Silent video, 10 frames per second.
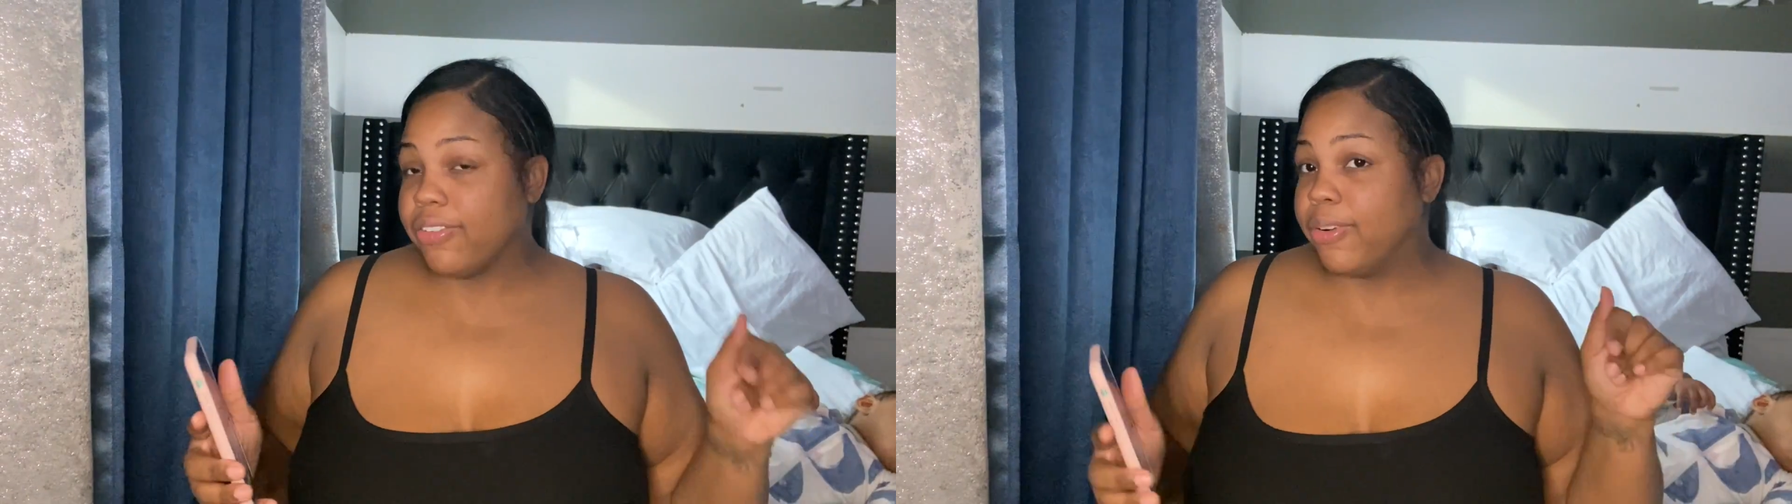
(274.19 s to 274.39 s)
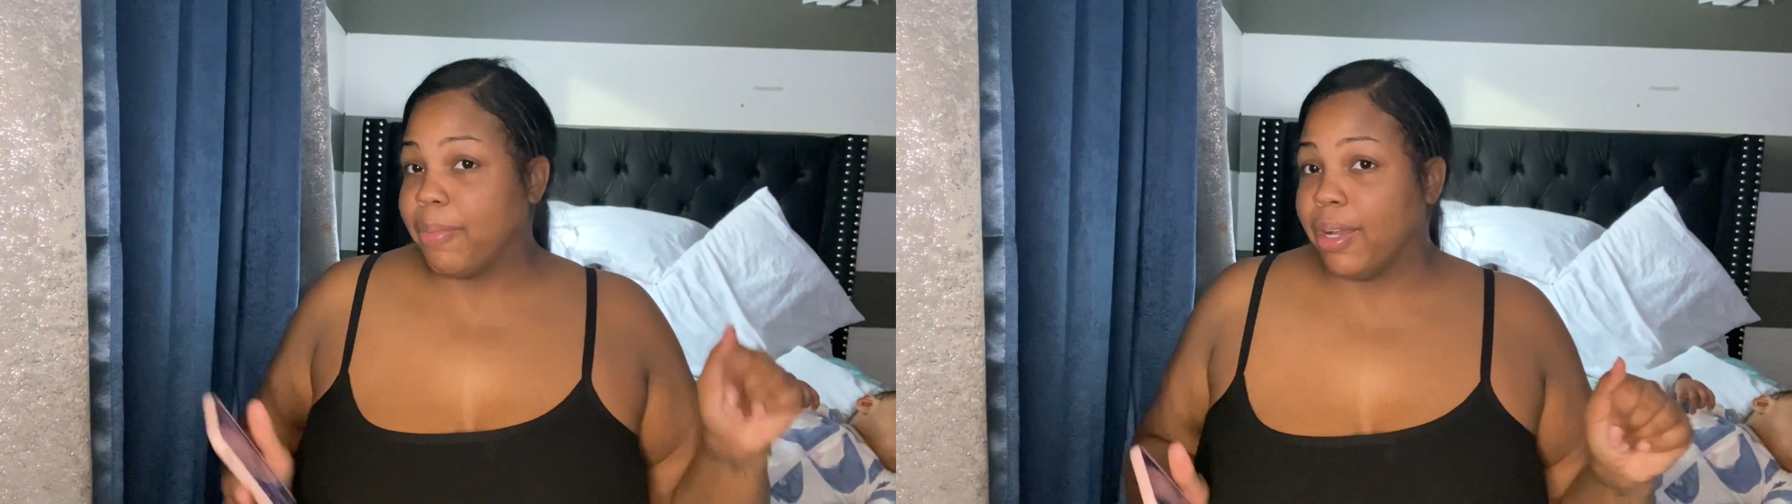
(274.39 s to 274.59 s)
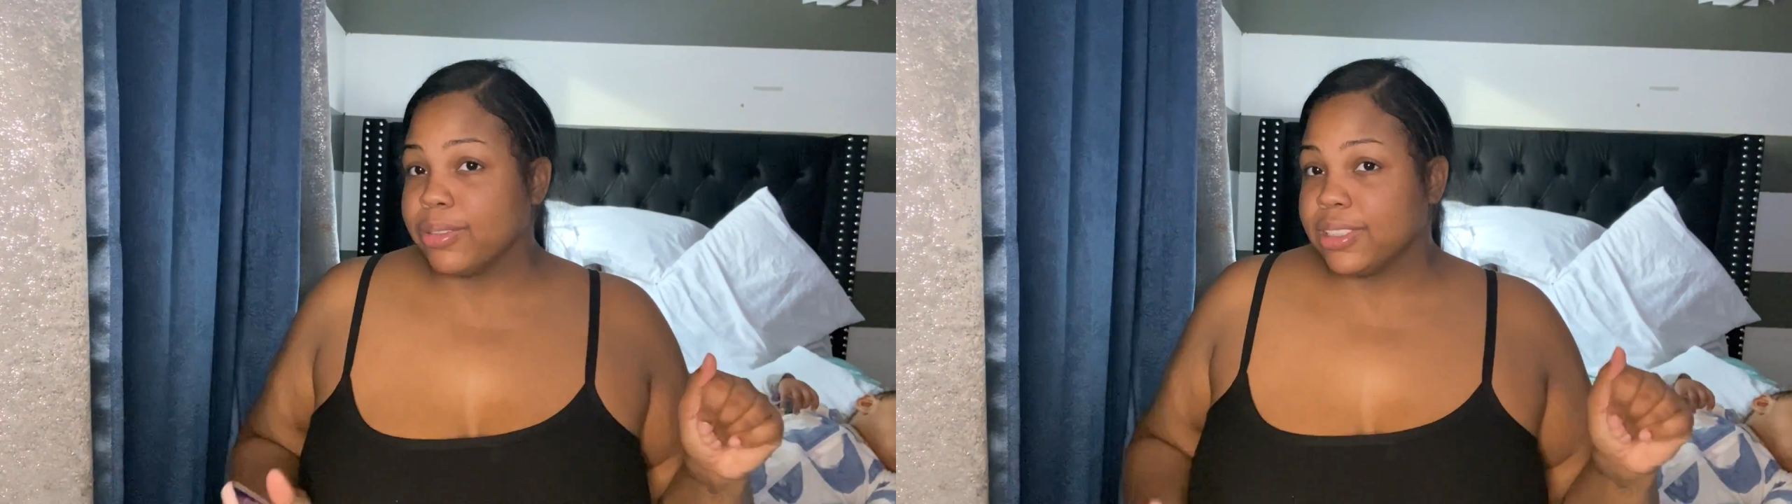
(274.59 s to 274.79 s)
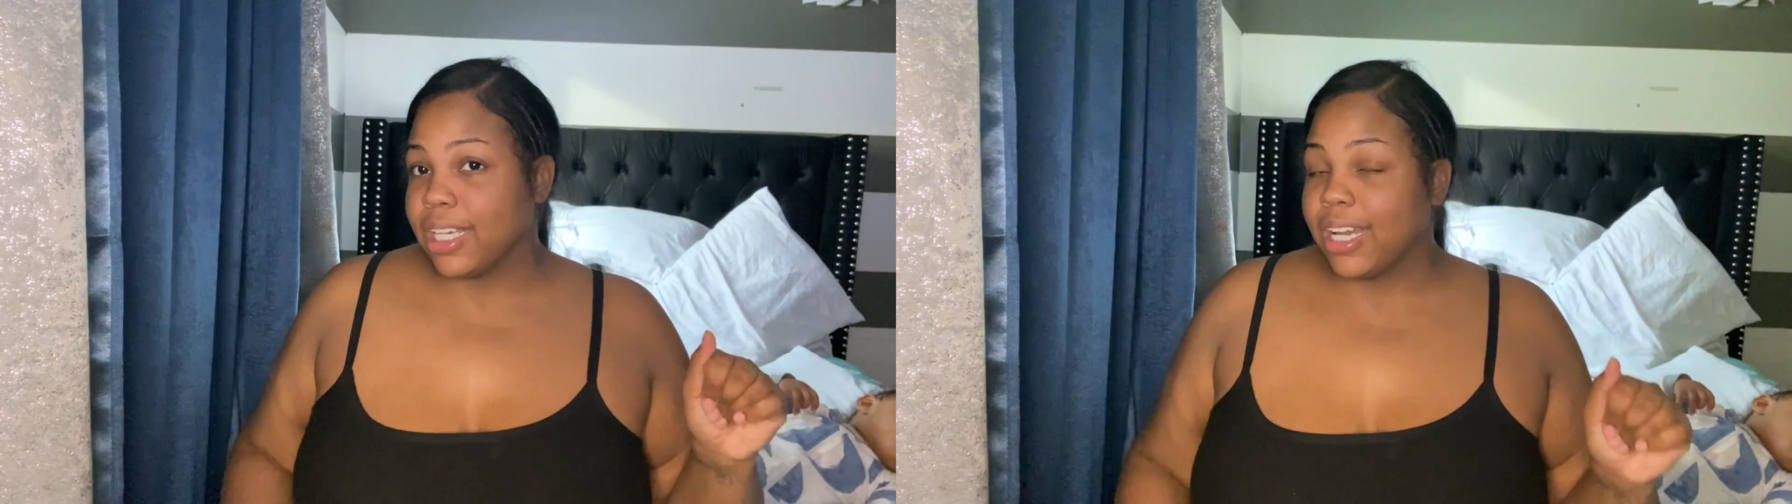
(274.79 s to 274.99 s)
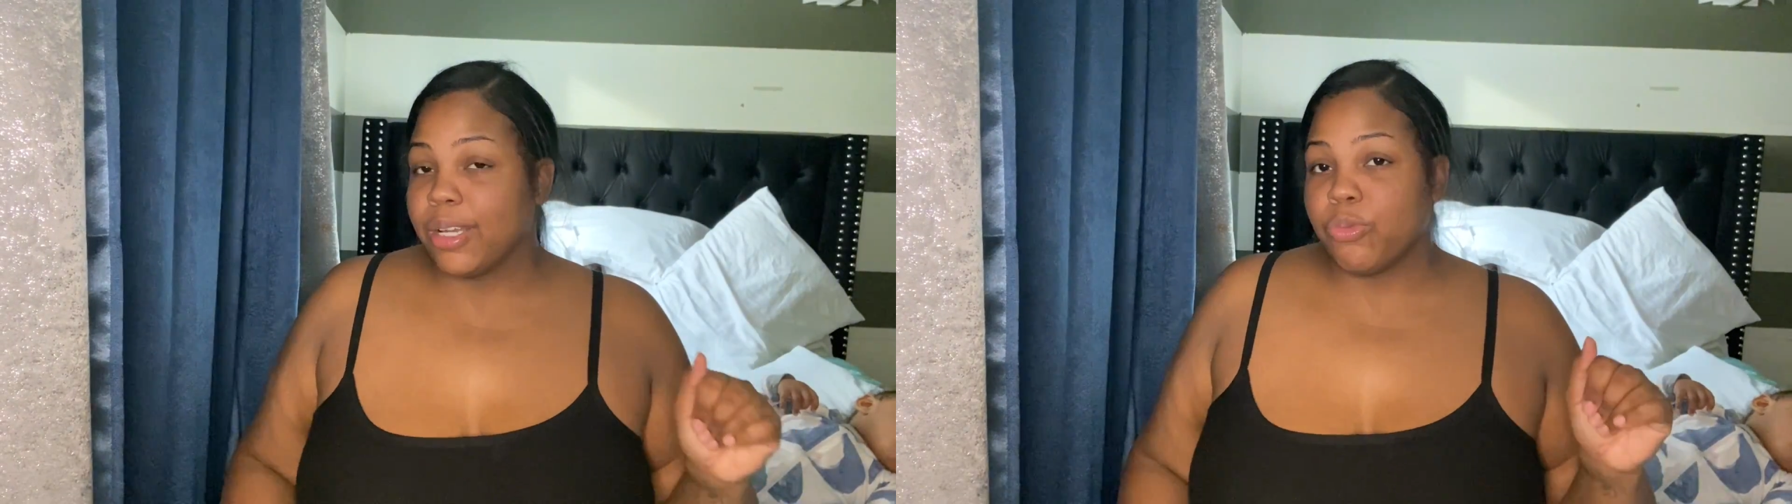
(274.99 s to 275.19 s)
from
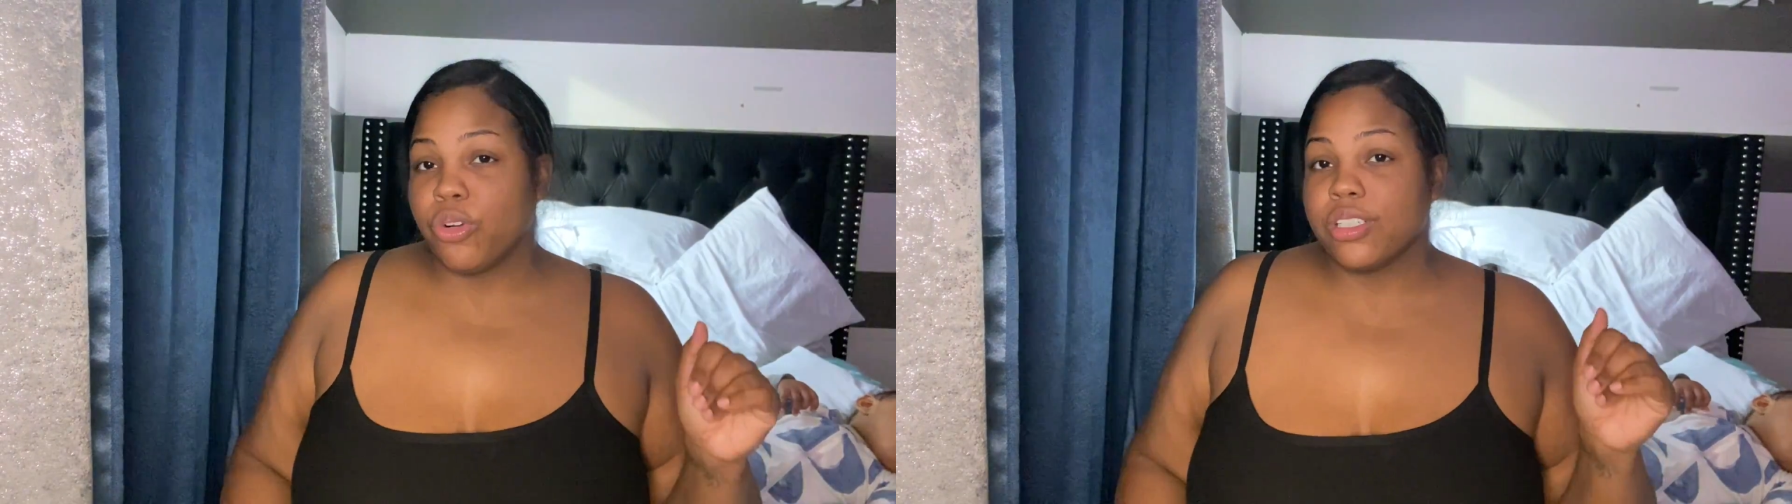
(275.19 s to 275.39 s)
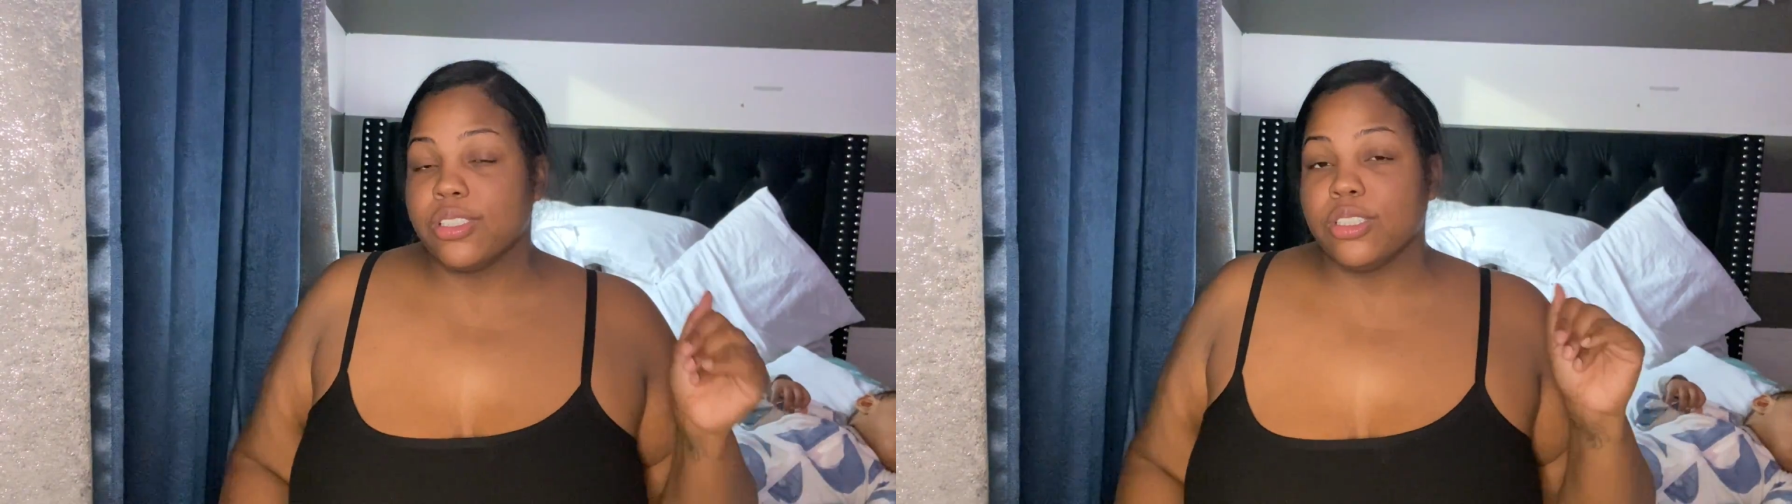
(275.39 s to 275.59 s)
outside walking